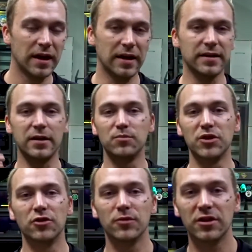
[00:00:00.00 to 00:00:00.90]
And then
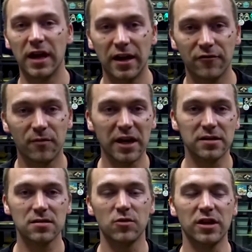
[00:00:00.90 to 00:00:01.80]
boom, you have
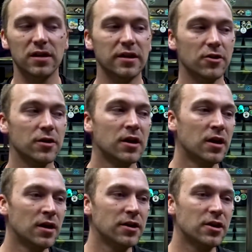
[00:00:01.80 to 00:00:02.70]
mites a week later.
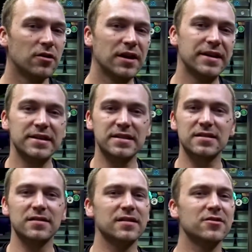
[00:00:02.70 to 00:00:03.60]
You know, and
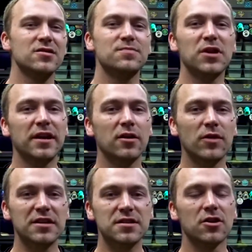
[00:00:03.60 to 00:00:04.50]
there's plenty of
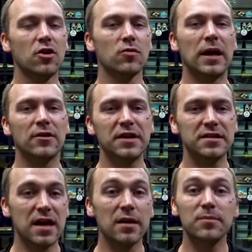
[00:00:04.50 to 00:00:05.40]
ways to go around
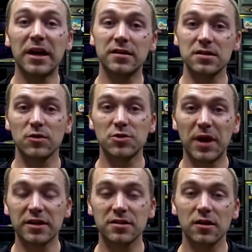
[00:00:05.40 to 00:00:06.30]
this. I might switch
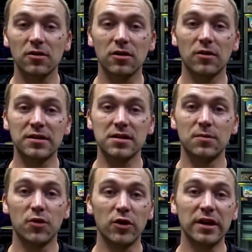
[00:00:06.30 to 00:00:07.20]
back to Coco at
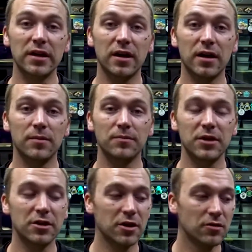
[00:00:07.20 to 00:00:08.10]
some point,
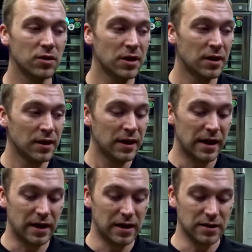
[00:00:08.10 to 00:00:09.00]
you know,
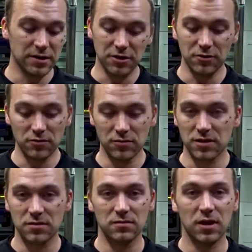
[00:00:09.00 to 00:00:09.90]
and
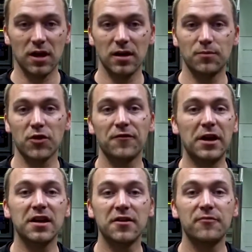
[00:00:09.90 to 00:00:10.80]
use a
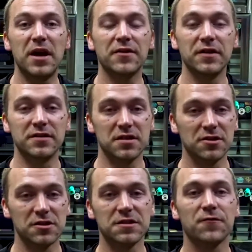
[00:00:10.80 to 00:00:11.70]
preventative method
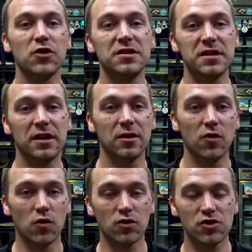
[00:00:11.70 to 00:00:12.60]
such as freezing it
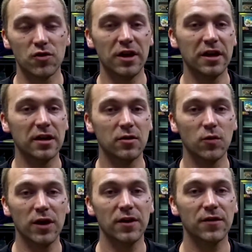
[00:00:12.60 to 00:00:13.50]
or treating it
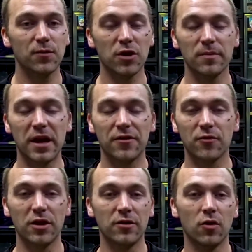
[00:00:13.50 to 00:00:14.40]
with
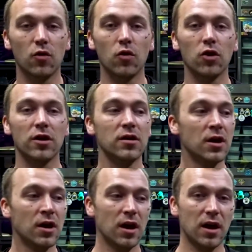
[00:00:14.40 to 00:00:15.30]
permethrin or
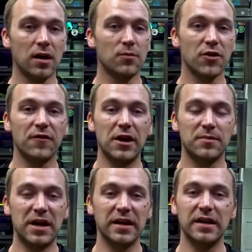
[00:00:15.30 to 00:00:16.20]

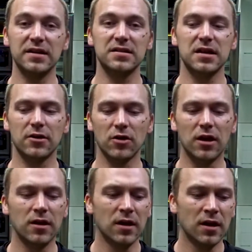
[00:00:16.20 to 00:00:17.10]
prevenamite, etc.